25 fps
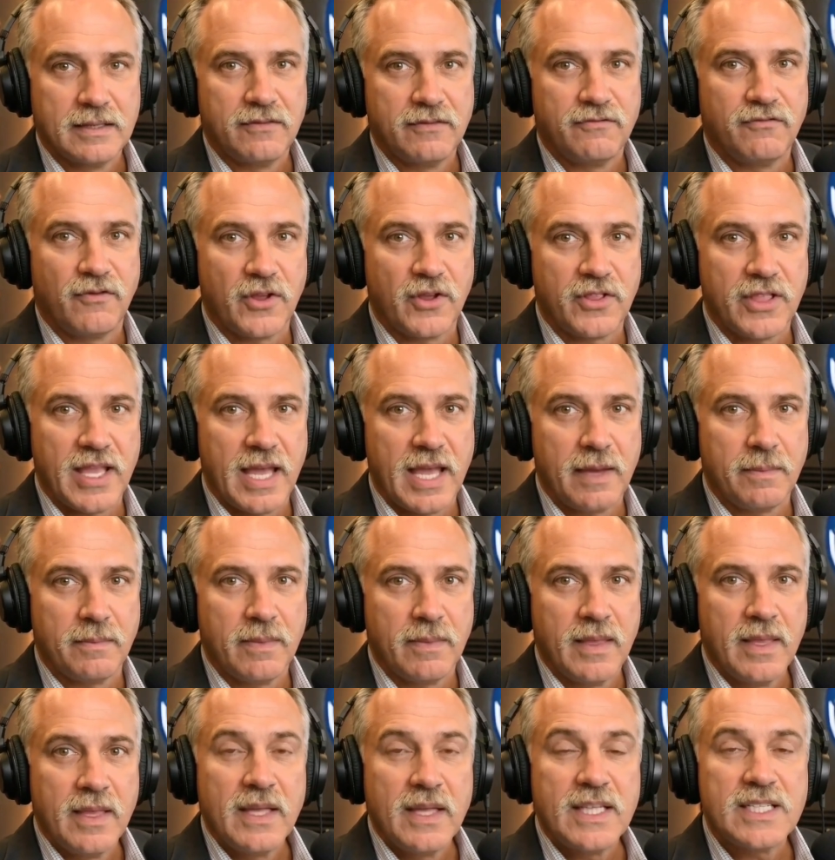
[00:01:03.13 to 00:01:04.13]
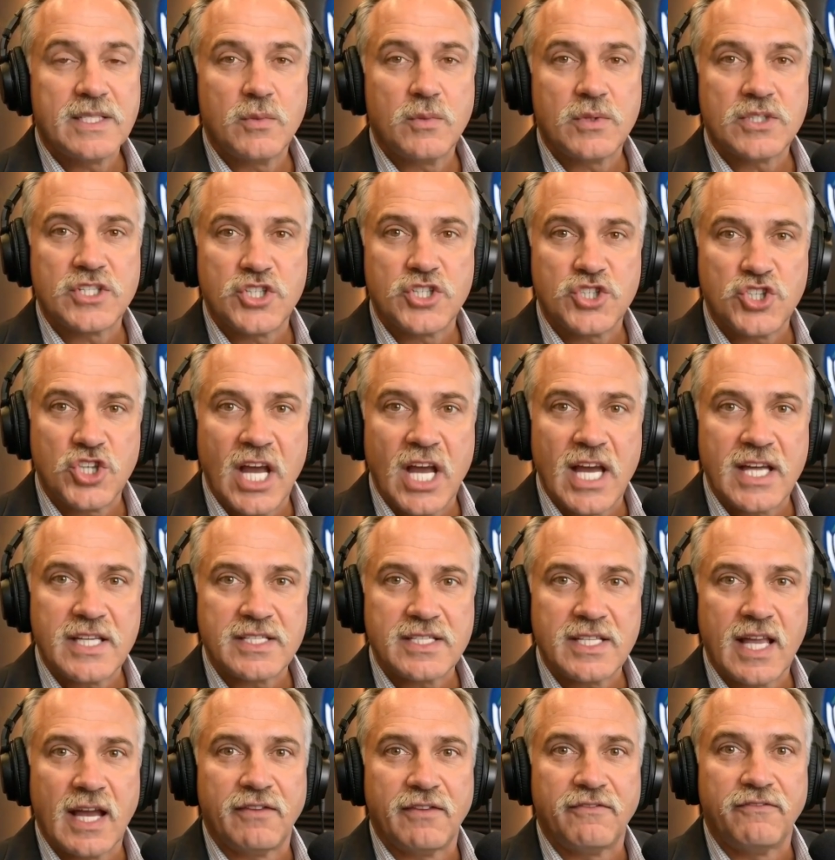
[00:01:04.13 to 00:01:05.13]
For them, this was a
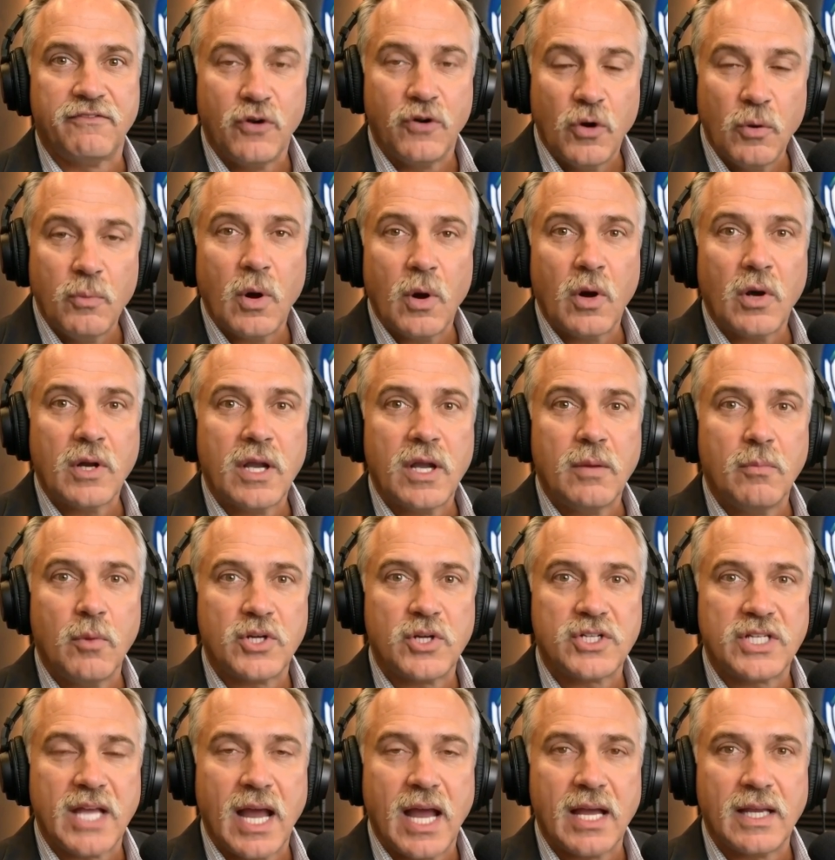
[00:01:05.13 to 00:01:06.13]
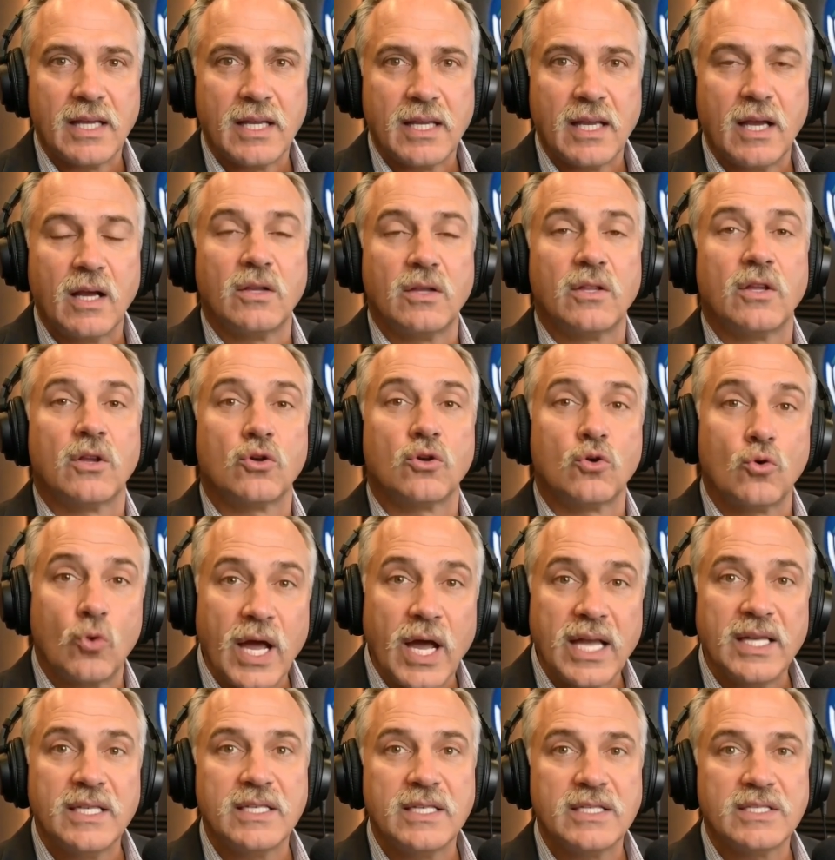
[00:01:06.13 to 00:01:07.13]
chance at football immortality on the
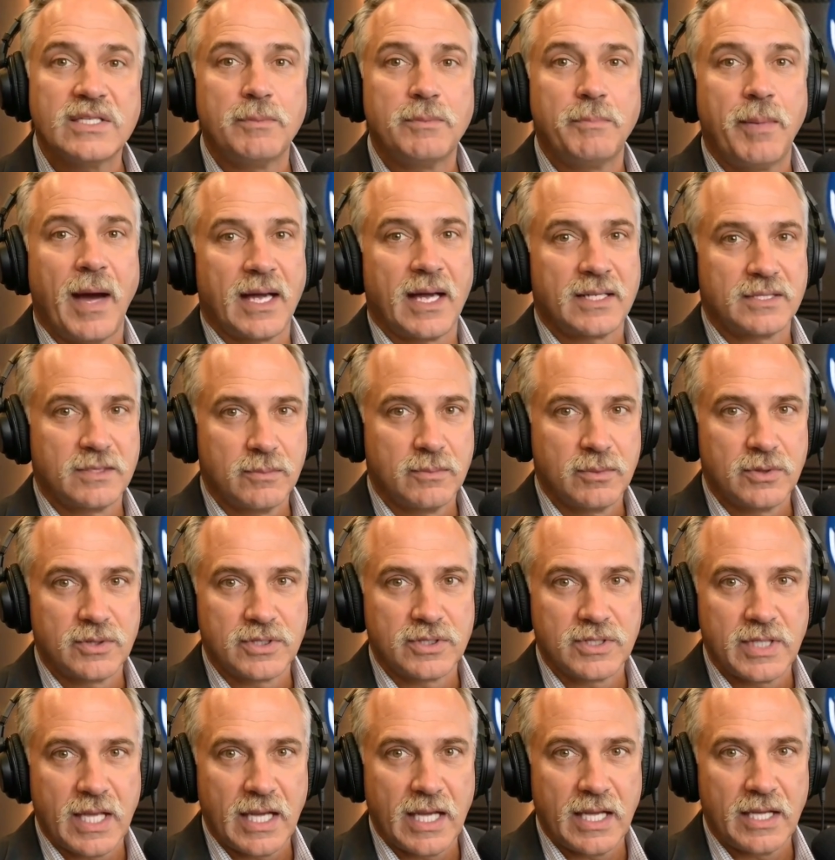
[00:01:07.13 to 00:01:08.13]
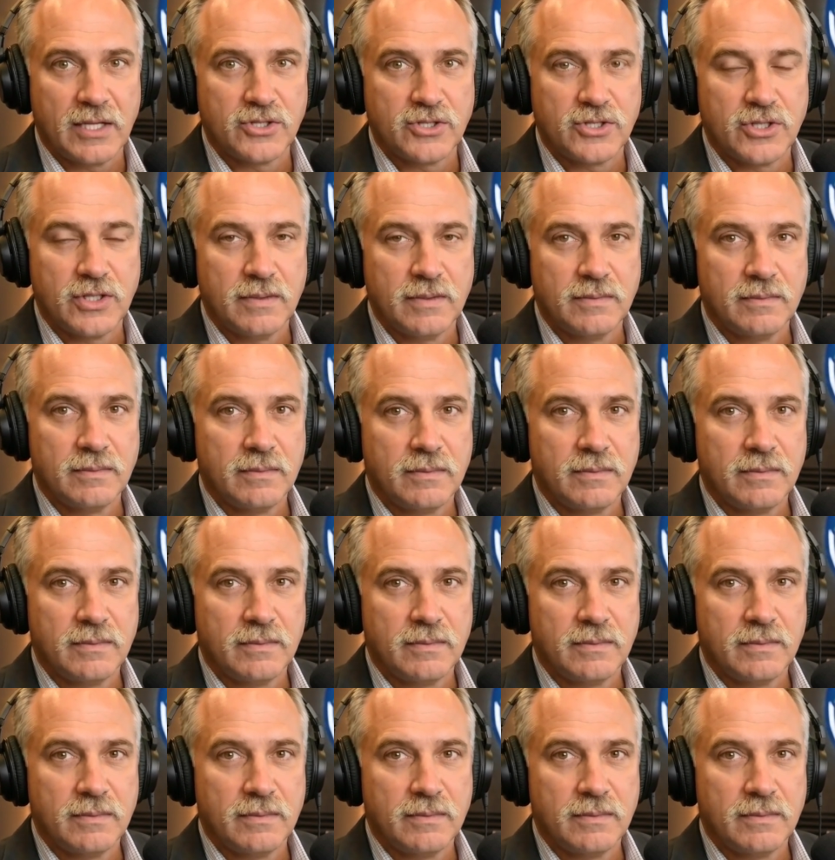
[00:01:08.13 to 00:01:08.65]
grandest possible stage.